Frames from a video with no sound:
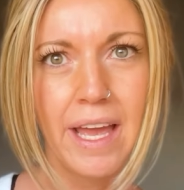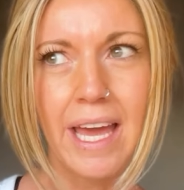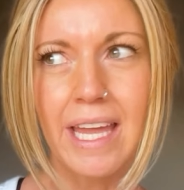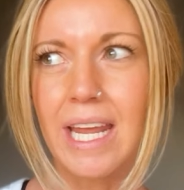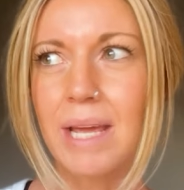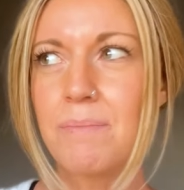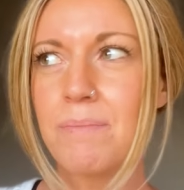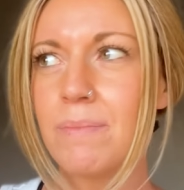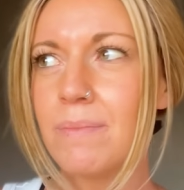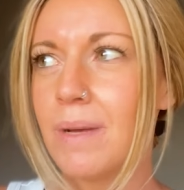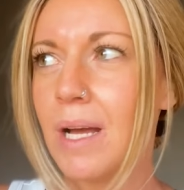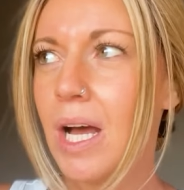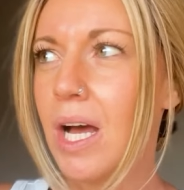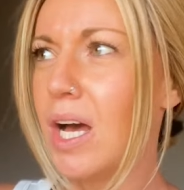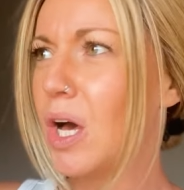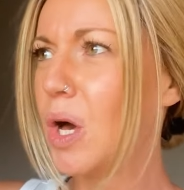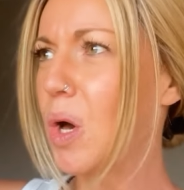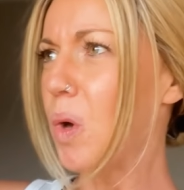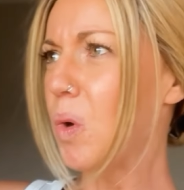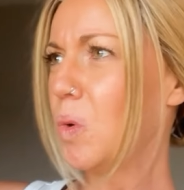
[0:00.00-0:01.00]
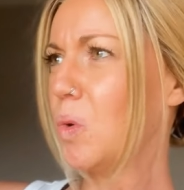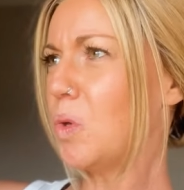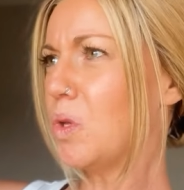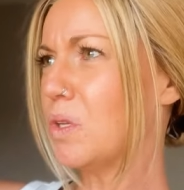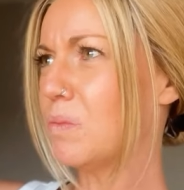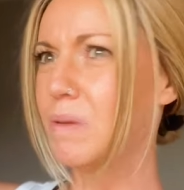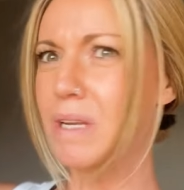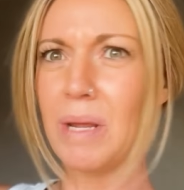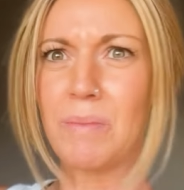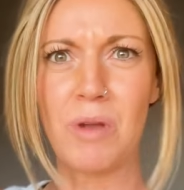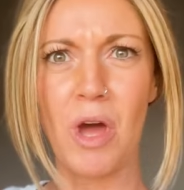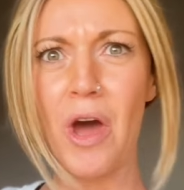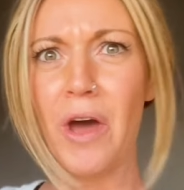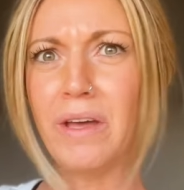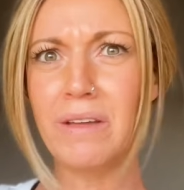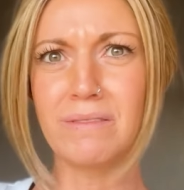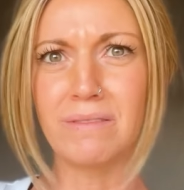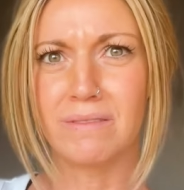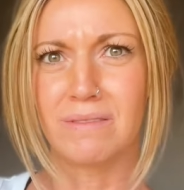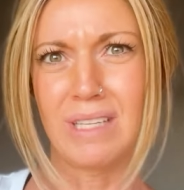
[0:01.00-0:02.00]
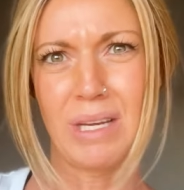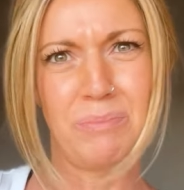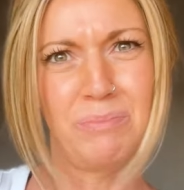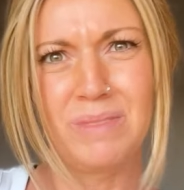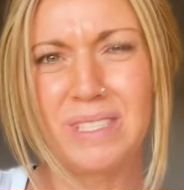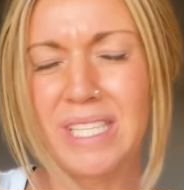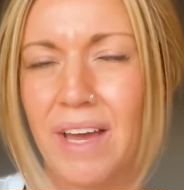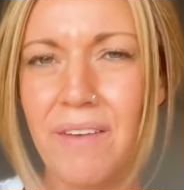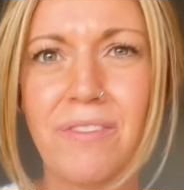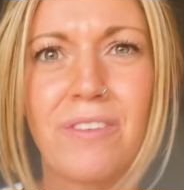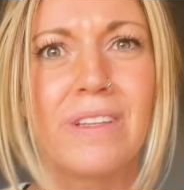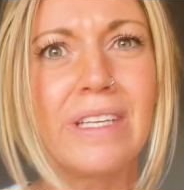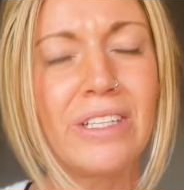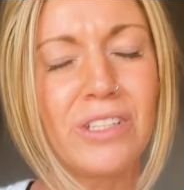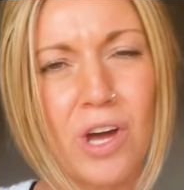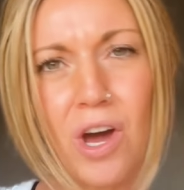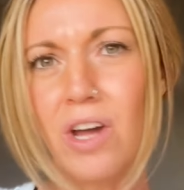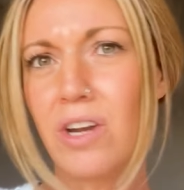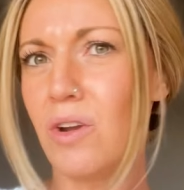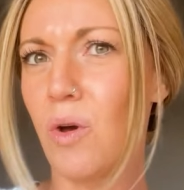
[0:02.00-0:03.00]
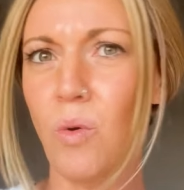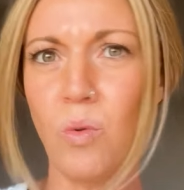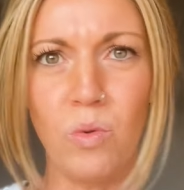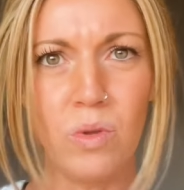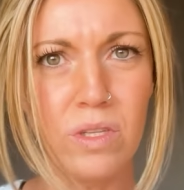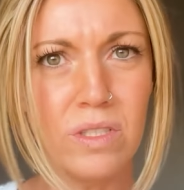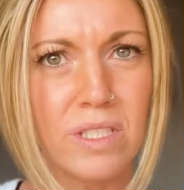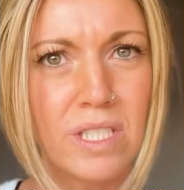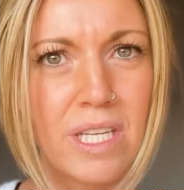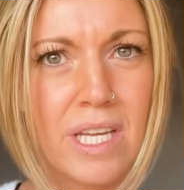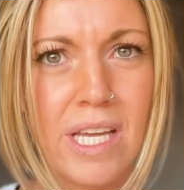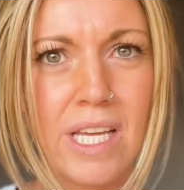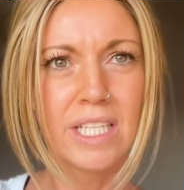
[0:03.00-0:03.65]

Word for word: And I'm old, but I'm not, I'm definitely not old.